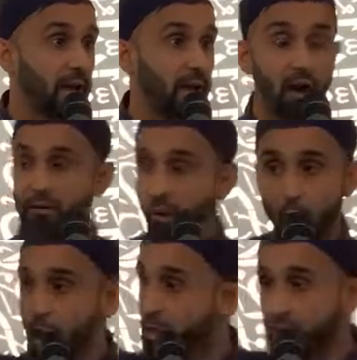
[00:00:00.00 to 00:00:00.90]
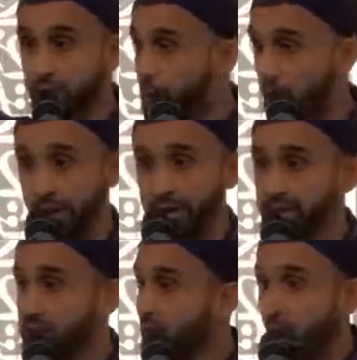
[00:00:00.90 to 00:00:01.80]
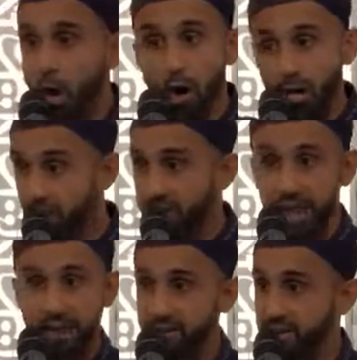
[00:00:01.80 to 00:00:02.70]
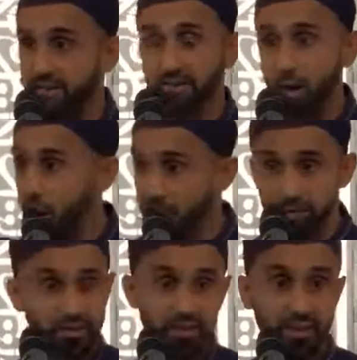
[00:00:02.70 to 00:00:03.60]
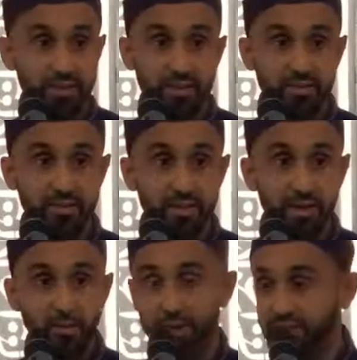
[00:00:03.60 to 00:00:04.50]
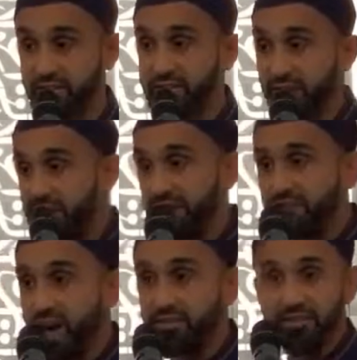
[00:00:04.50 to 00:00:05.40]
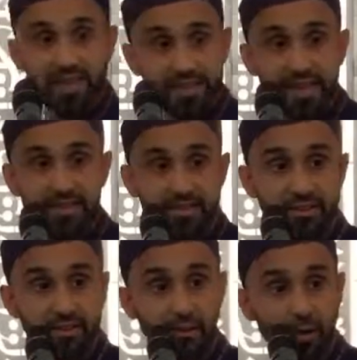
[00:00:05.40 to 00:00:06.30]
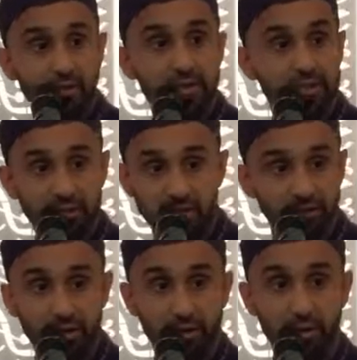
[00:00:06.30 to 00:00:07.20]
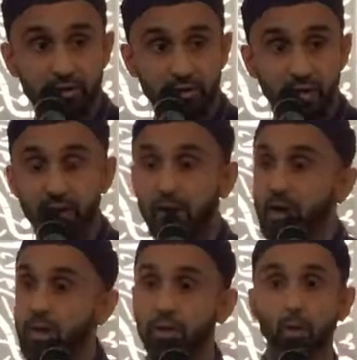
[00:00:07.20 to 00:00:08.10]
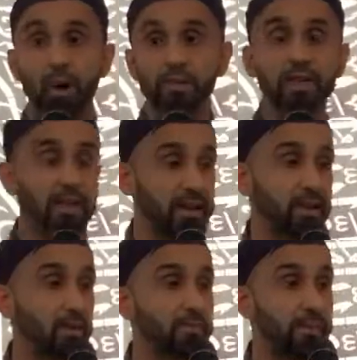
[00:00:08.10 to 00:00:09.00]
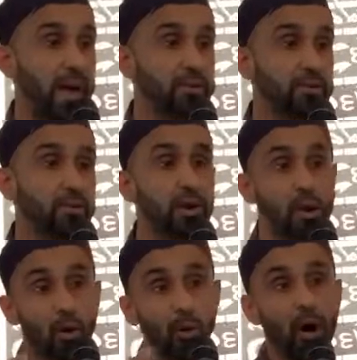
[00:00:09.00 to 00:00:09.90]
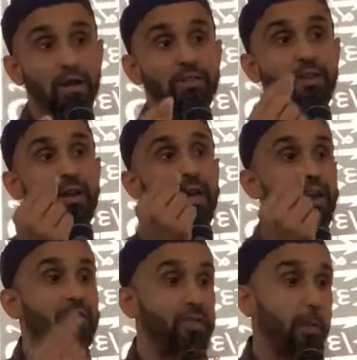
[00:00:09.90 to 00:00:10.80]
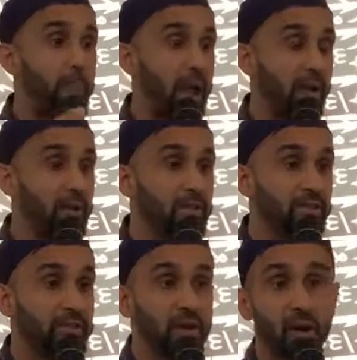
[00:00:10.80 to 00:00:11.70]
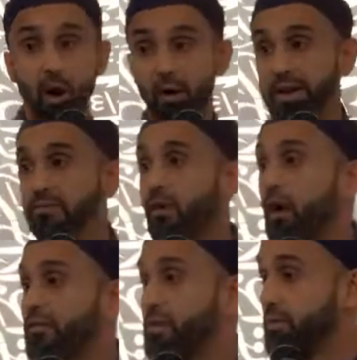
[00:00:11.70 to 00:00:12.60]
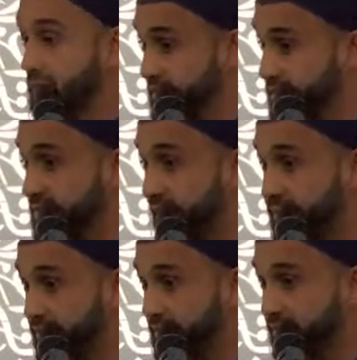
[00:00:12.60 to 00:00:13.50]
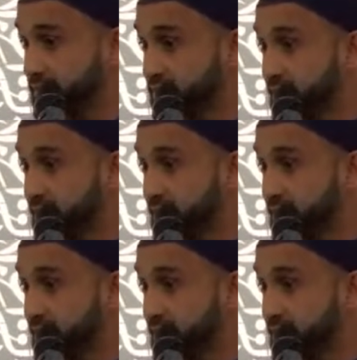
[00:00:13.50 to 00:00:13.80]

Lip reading: Of all of the words, all of the evidence, all of the studies, right, there's 75 citations and references and footnotes there. The one thing that it comes back to was if the parents are involved in religious activities